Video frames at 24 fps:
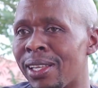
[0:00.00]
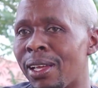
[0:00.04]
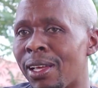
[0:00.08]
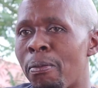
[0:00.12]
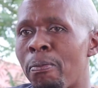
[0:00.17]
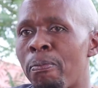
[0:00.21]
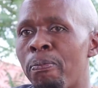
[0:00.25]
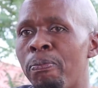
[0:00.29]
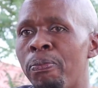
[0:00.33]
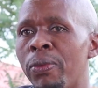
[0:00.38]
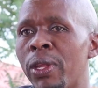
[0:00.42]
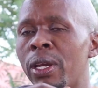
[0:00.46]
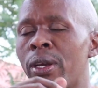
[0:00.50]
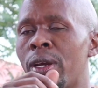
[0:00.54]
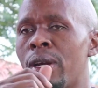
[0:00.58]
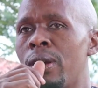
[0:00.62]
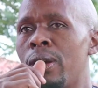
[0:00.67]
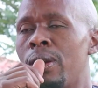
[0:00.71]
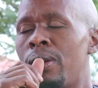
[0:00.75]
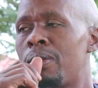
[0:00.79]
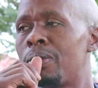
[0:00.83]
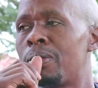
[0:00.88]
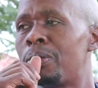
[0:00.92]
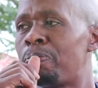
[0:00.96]
sure. Because
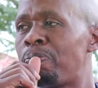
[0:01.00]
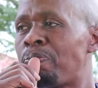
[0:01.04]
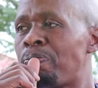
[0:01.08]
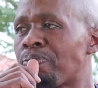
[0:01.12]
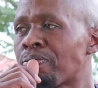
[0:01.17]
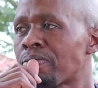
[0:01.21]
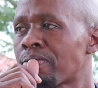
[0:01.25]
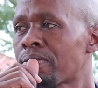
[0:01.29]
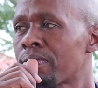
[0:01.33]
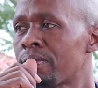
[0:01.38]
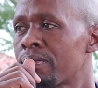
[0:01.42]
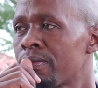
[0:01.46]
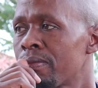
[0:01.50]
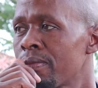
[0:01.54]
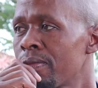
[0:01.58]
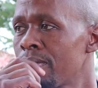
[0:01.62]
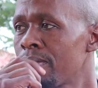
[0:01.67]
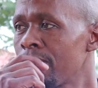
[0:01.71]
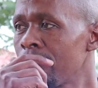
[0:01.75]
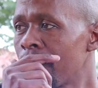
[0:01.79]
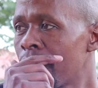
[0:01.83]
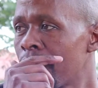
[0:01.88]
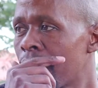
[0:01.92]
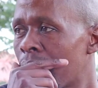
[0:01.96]
it was even the first
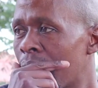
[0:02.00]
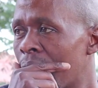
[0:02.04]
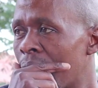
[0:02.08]
time you shoot